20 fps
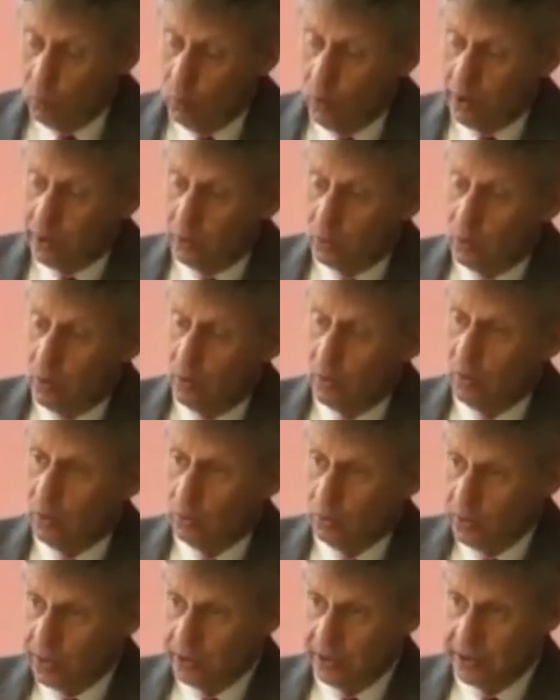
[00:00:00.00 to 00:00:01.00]
what
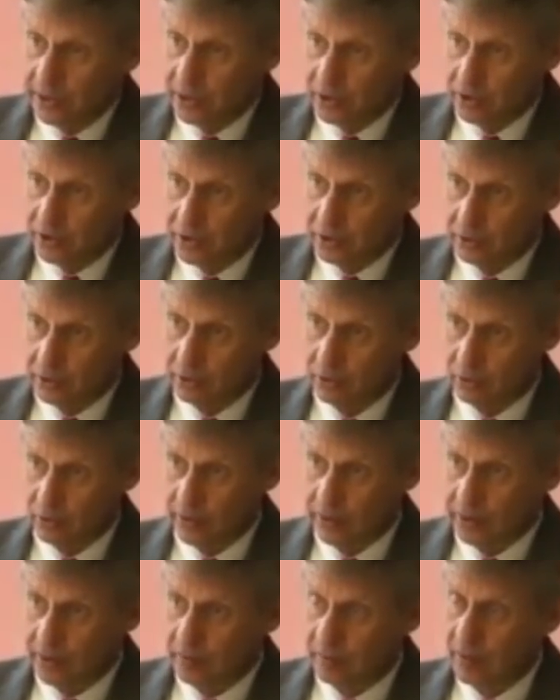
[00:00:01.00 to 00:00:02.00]
we're really concerned
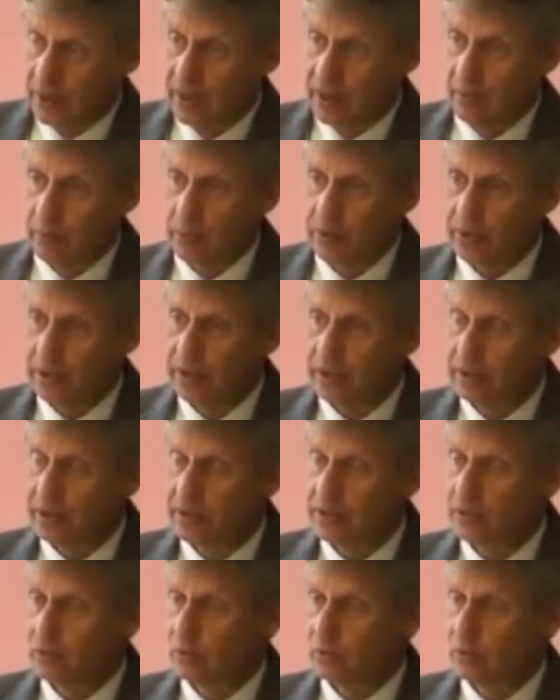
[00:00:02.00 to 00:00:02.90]
with, in my opinion,